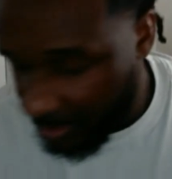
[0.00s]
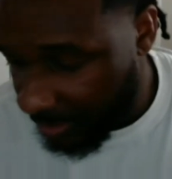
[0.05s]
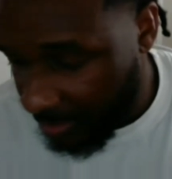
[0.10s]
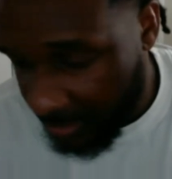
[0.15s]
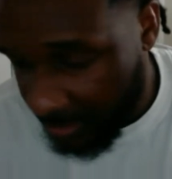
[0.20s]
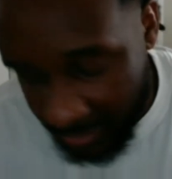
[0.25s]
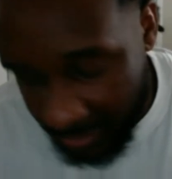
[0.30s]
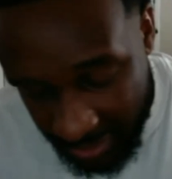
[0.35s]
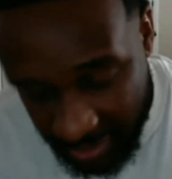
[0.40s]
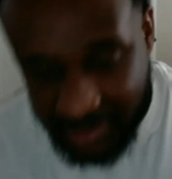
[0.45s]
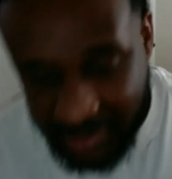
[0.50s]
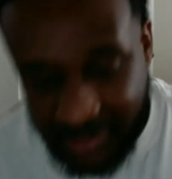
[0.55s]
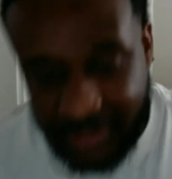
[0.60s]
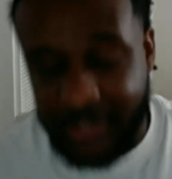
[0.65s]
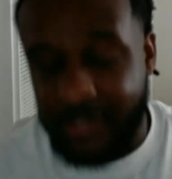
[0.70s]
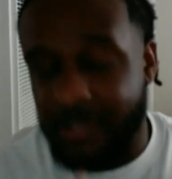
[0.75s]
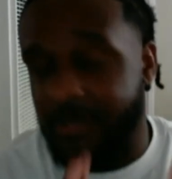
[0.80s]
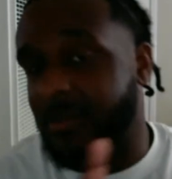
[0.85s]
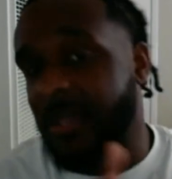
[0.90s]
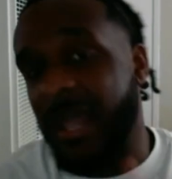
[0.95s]

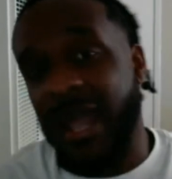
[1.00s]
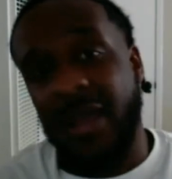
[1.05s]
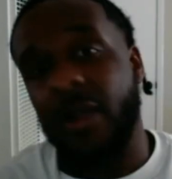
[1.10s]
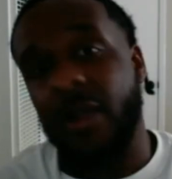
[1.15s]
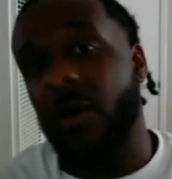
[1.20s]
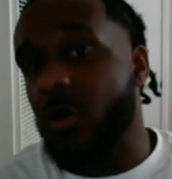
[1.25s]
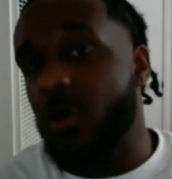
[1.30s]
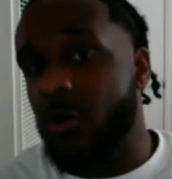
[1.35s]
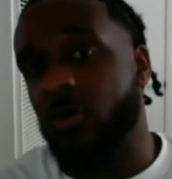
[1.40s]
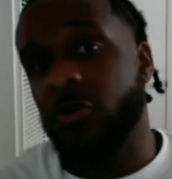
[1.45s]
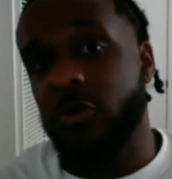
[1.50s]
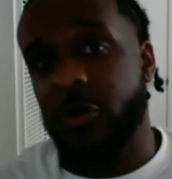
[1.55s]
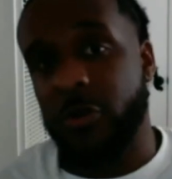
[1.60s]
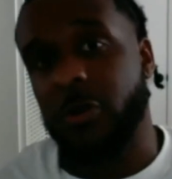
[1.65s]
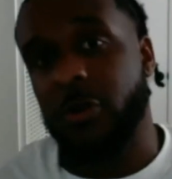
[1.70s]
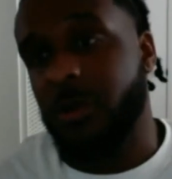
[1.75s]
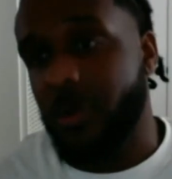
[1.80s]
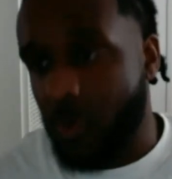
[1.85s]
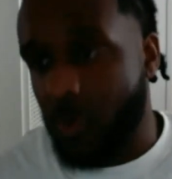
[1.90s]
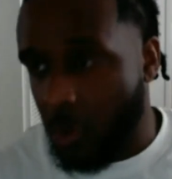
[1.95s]
that whole
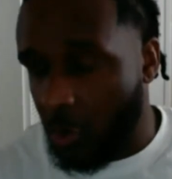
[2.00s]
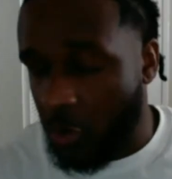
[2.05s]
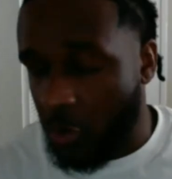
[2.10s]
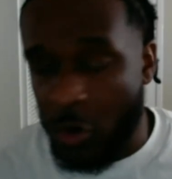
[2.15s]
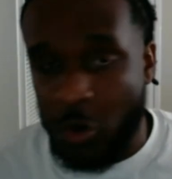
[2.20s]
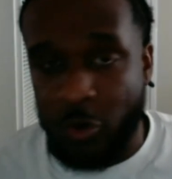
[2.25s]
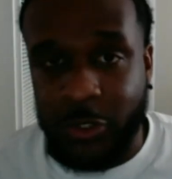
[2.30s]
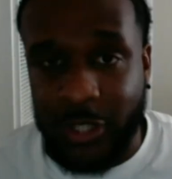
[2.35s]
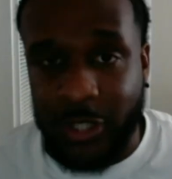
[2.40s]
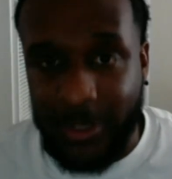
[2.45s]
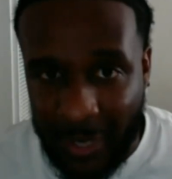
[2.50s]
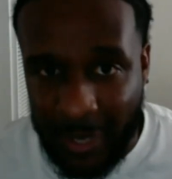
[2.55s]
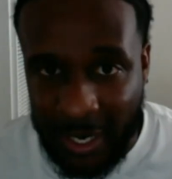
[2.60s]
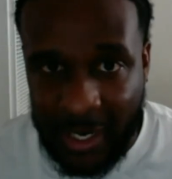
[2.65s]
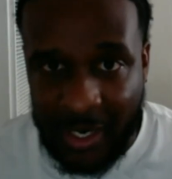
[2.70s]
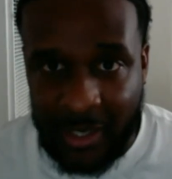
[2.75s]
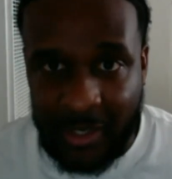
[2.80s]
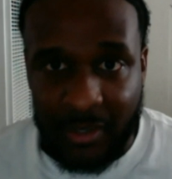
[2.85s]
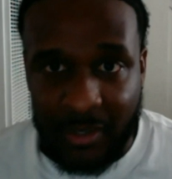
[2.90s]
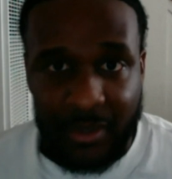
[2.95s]
quote unquote
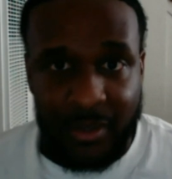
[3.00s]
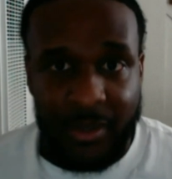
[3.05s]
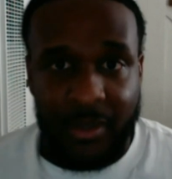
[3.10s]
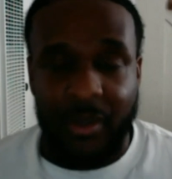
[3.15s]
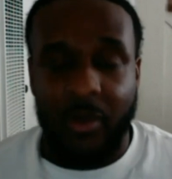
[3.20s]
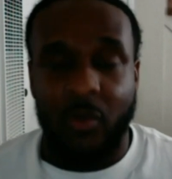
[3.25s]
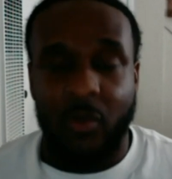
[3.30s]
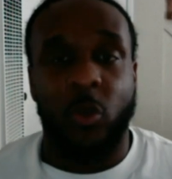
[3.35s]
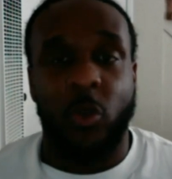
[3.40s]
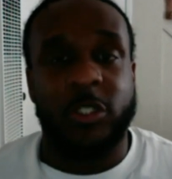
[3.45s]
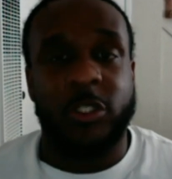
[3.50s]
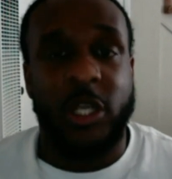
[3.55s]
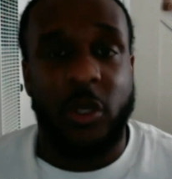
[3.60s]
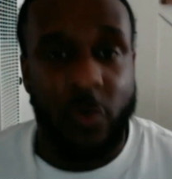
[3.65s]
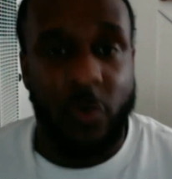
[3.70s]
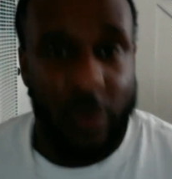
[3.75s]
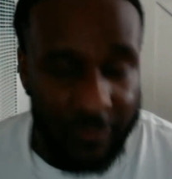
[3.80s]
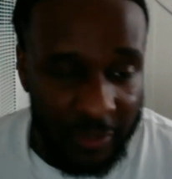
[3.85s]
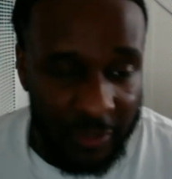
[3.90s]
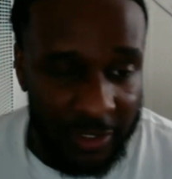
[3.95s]
debate was
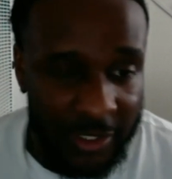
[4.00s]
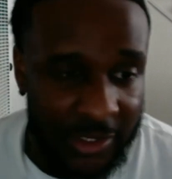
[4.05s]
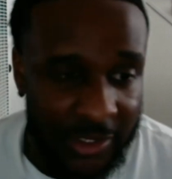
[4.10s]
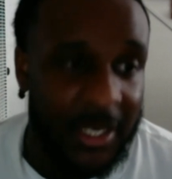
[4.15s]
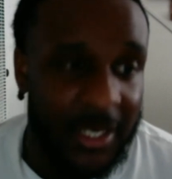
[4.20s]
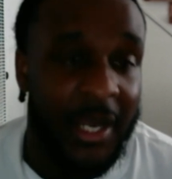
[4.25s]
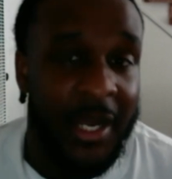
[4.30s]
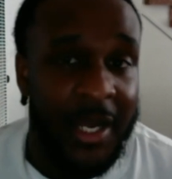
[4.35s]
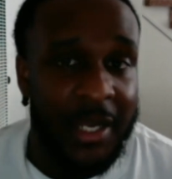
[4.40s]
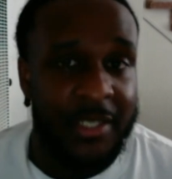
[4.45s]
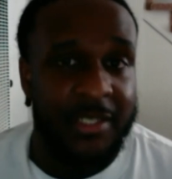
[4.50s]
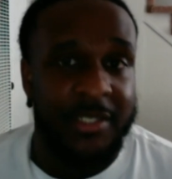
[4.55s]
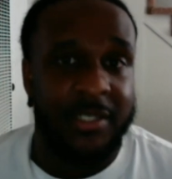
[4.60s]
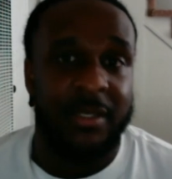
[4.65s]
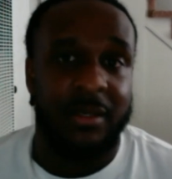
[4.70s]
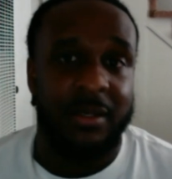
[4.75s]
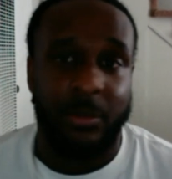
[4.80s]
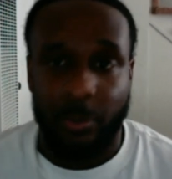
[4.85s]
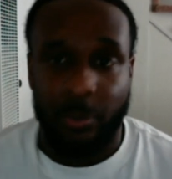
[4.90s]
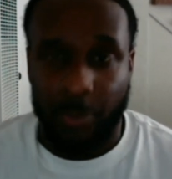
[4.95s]
equivalent to us
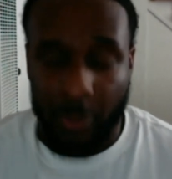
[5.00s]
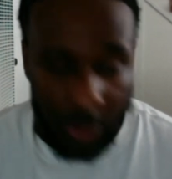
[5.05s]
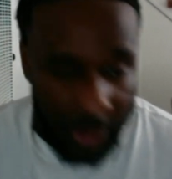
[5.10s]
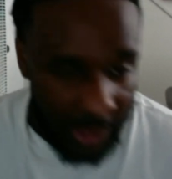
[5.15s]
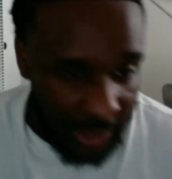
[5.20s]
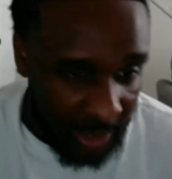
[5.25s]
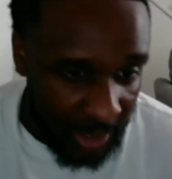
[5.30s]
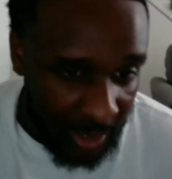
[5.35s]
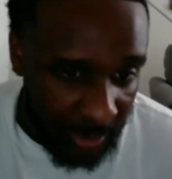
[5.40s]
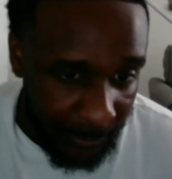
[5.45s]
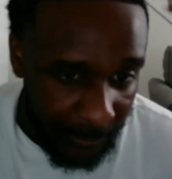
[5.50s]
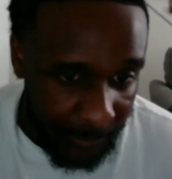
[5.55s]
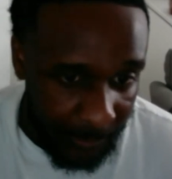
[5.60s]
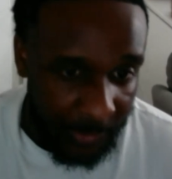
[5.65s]
pulling up,